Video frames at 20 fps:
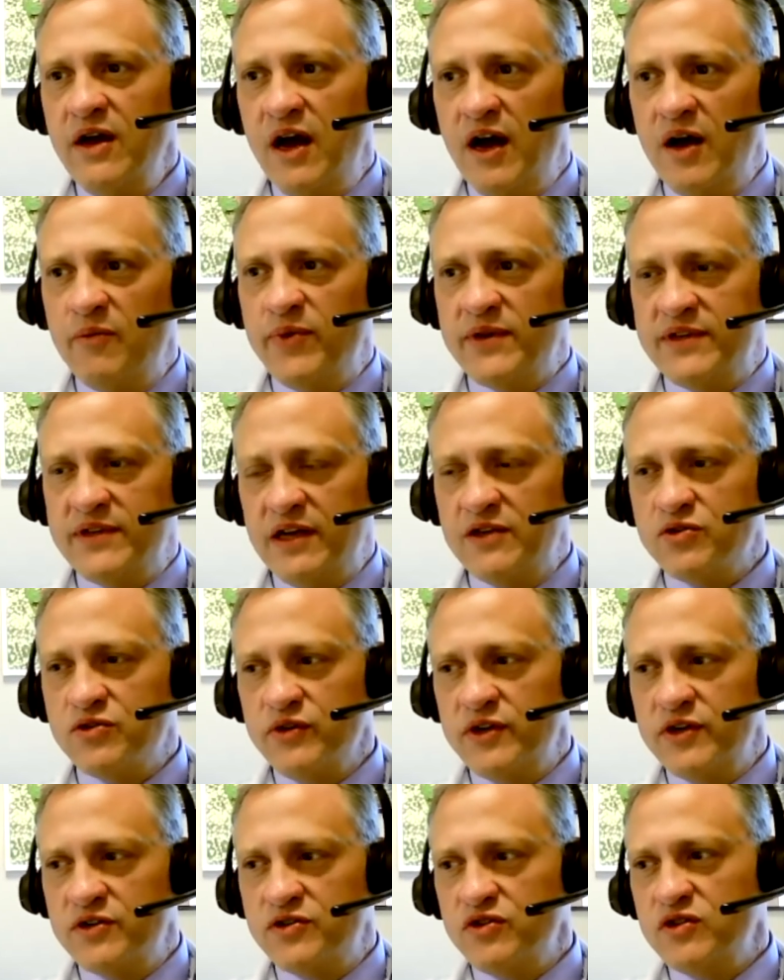potential
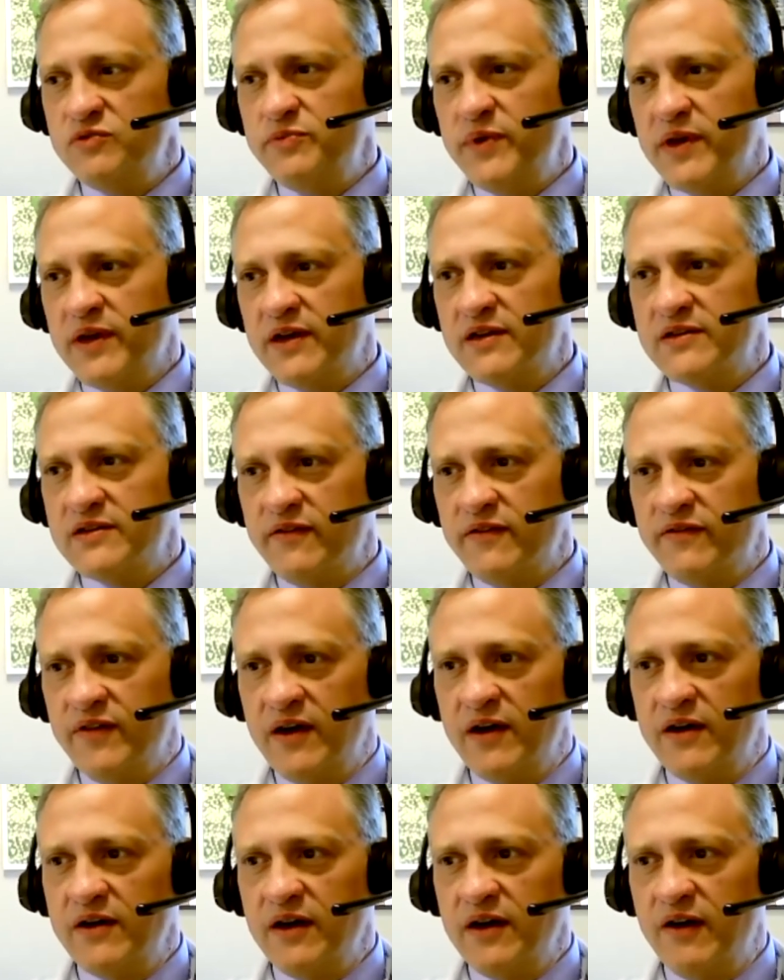issues because of
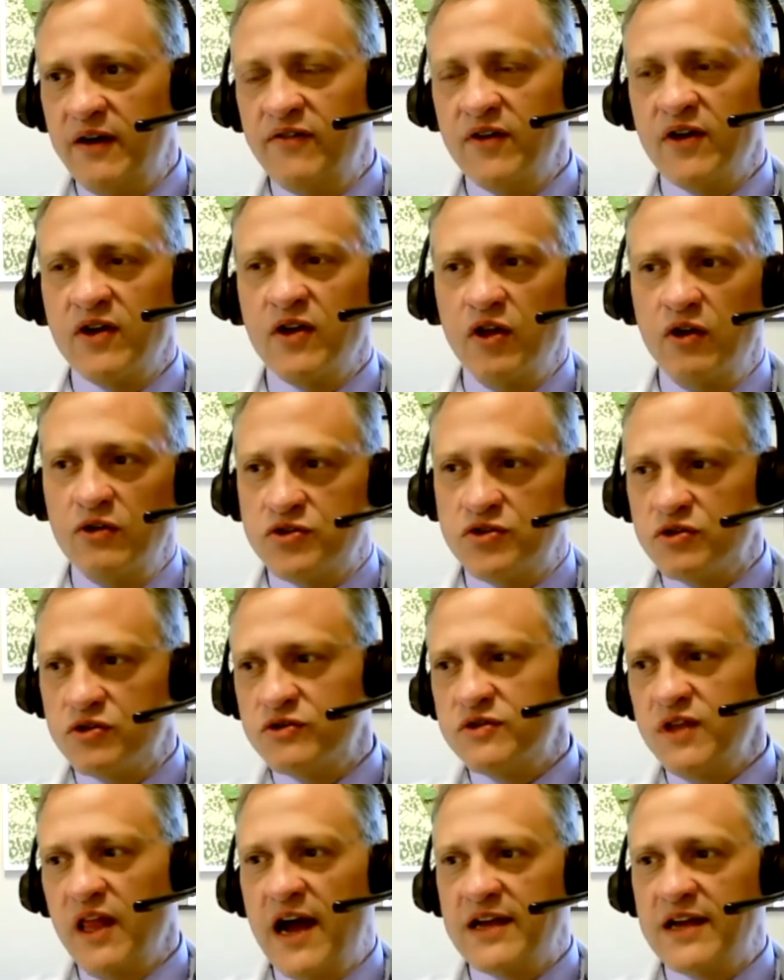the
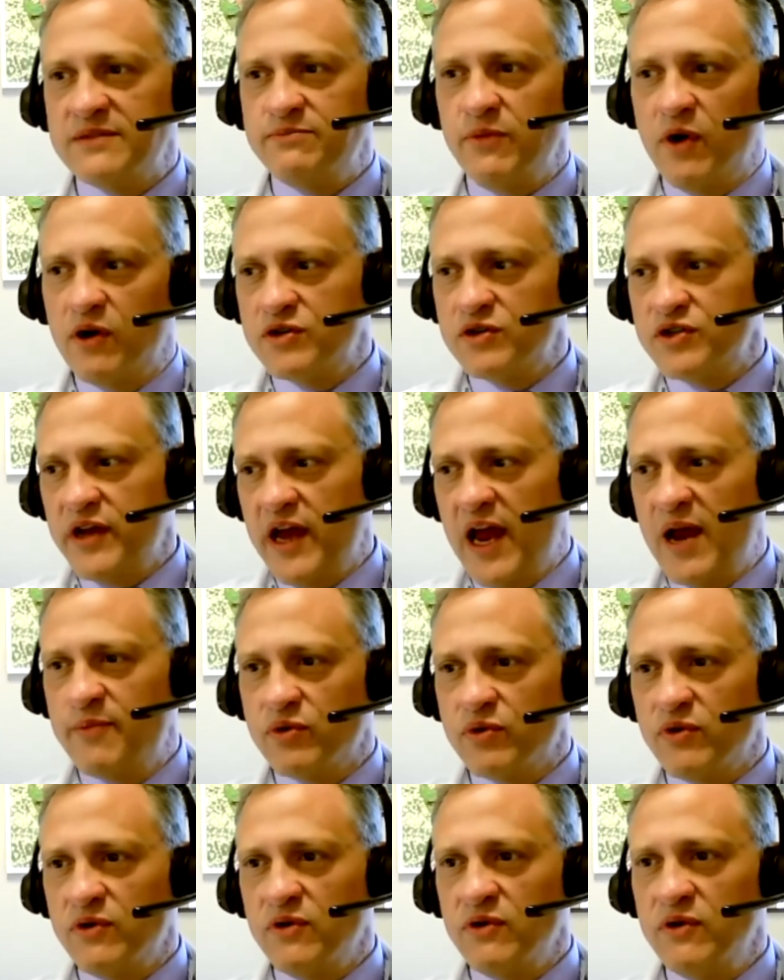closures last March and
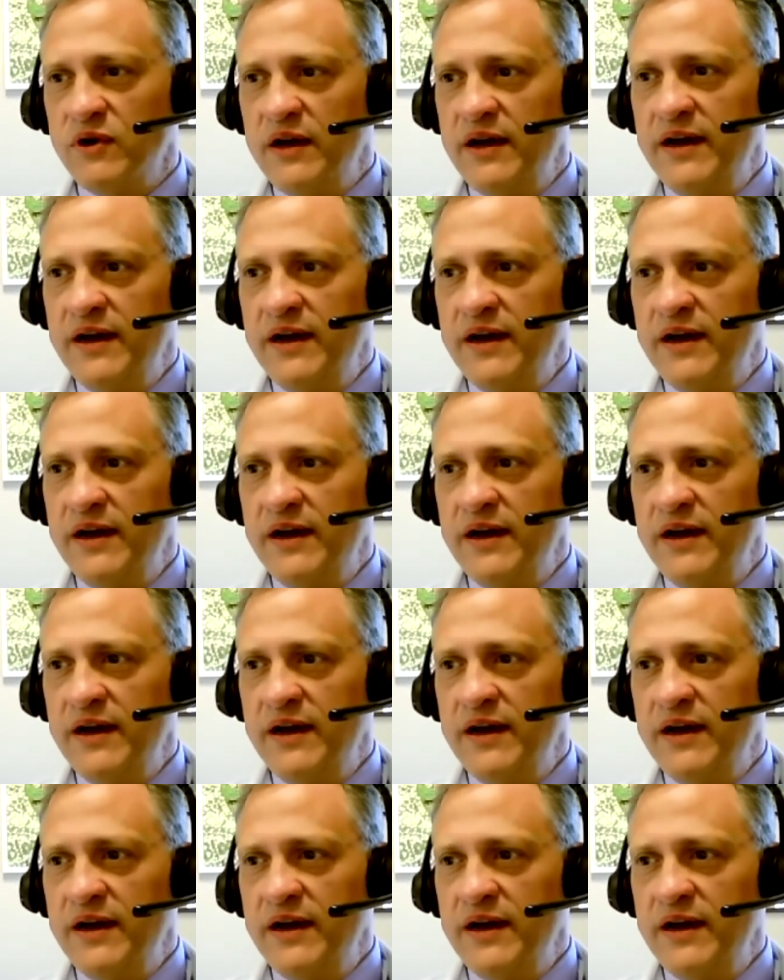April,